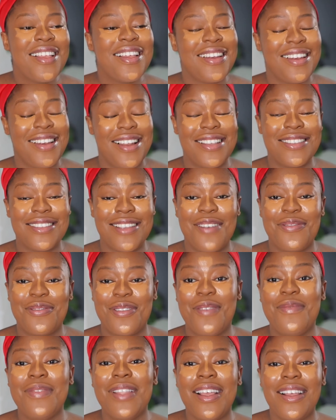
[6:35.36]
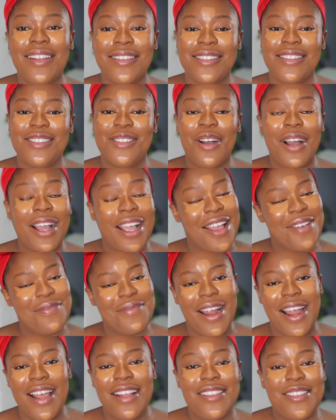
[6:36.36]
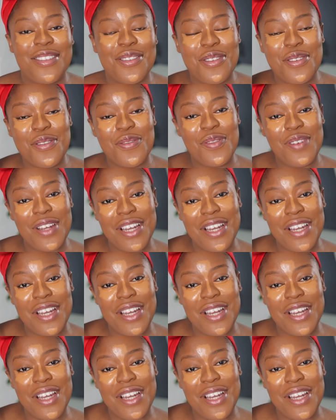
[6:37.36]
Let's start from the don't get married till you've